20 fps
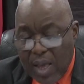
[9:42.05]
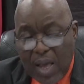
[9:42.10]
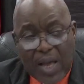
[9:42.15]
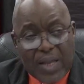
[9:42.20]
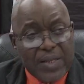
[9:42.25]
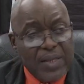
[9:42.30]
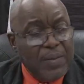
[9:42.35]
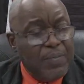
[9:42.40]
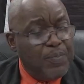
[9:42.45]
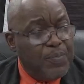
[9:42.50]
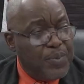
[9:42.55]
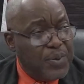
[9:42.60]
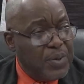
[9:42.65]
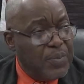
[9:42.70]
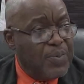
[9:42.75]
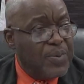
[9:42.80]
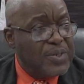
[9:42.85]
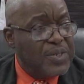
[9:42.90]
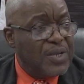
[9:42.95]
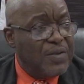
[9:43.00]
And the
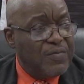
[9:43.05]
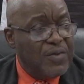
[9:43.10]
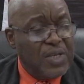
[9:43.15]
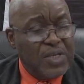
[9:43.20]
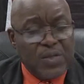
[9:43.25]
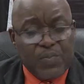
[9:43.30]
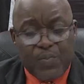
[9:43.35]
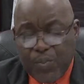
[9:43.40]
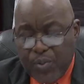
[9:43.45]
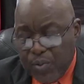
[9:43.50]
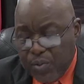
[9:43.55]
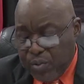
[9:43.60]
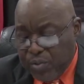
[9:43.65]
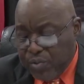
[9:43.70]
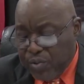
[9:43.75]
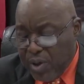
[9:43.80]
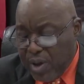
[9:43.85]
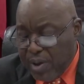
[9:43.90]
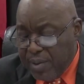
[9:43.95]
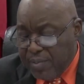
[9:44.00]
purpose of this
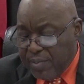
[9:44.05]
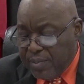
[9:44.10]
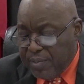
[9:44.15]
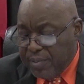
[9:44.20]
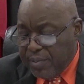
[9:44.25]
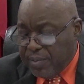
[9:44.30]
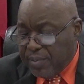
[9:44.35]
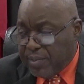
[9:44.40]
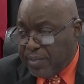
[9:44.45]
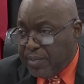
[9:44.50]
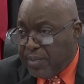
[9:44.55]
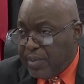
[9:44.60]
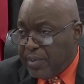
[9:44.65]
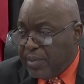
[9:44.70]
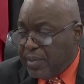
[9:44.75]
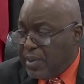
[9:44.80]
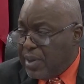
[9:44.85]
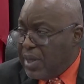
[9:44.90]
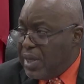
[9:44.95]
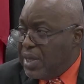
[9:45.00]
program
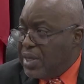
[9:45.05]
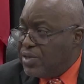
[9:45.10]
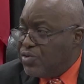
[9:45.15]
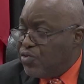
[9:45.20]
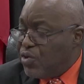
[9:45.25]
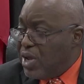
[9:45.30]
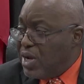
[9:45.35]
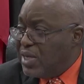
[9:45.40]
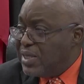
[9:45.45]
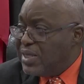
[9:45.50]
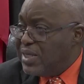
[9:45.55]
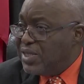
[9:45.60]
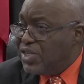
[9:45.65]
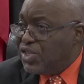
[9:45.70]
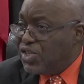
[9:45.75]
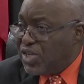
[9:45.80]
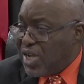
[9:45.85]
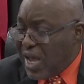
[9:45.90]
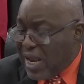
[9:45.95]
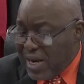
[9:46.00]
is really to
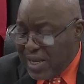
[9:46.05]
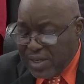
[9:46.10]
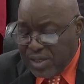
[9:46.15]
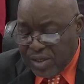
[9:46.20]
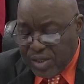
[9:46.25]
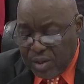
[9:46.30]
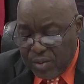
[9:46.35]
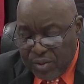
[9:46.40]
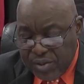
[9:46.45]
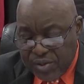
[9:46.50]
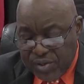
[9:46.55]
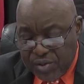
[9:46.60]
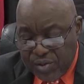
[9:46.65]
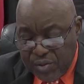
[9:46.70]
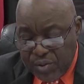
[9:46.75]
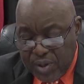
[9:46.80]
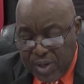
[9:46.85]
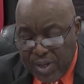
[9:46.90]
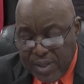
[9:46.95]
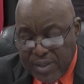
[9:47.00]
challenge our
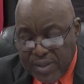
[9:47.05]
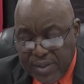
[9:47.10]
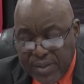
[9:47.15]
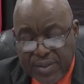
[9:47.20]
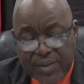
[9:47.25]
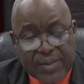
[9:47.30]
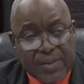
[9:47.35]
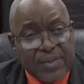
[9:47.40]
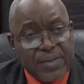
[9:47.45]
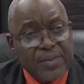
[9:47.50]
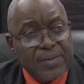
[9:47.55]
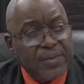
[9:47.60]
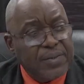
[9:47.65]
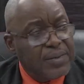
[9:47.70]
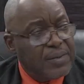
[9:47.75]
students